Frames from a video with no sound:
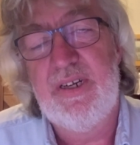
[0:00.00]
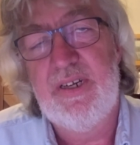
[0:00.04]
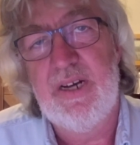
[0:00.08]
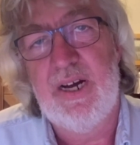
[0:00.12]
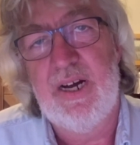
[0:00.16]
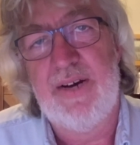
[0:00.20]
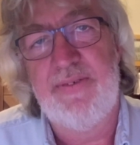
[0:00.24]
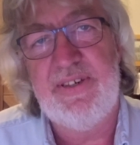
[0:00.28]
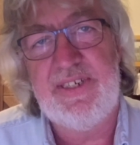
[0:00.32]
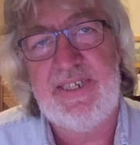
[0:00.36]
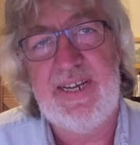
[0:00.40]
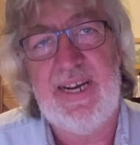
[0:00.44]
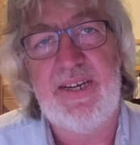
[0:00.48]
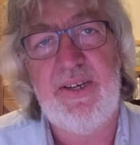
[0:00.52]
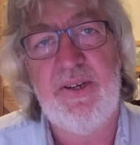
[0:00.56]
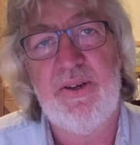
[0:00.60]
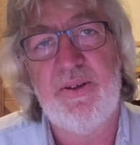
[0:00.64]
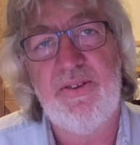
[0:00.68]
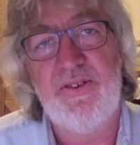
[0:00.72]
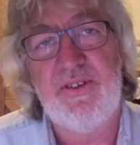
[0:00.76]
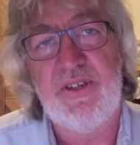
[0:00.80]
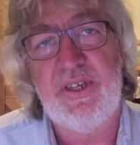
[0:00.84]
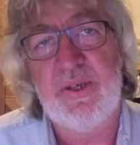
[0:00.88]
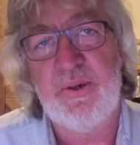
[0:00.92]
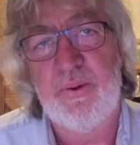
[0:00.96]
of a
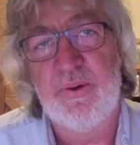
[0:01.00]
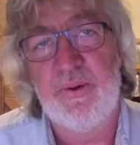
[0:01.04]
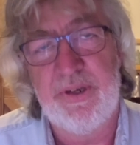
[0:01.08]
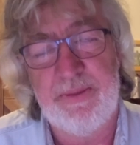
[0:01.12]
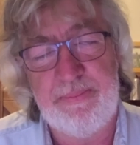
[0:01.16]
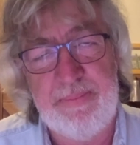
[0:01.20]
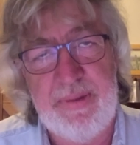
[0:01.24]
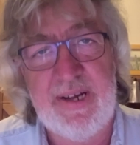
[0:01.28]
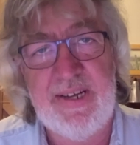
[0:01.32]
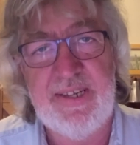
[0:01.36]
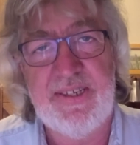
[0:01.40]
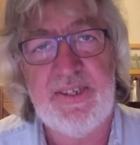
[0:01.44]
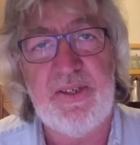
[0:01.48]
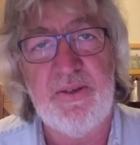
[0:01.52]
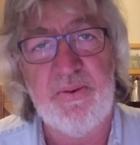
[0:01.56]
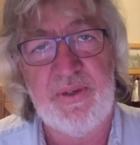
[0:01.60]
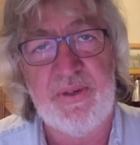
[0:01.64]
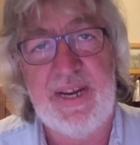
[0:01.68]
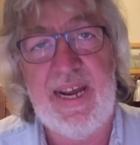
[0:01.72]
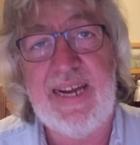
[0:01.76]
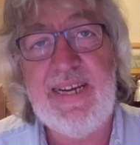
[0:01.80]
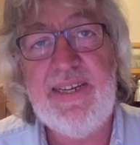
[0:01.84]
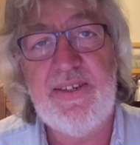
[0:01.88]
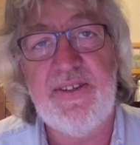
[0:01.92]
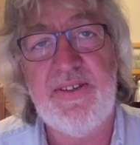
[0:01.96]
technology called a personal
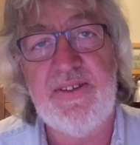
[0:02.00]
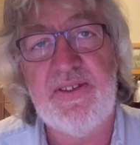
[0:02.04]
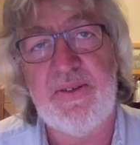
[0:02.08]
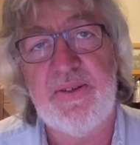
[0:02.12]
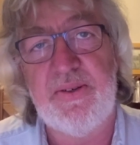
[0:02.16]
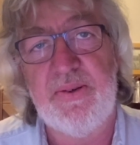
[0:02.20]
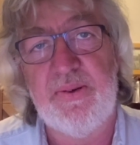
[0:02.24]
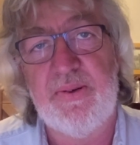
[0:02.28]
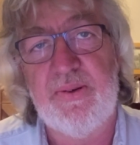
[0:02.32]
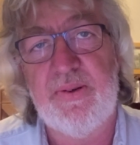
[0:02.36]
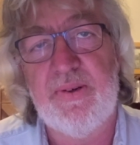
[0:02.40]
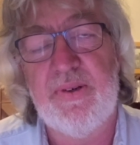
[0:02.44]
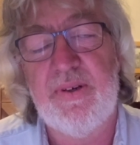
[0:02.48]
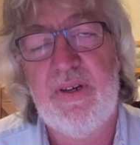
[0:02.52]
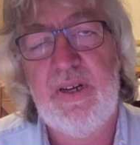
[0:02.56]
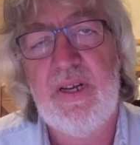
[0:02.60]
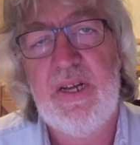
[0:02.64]
data store,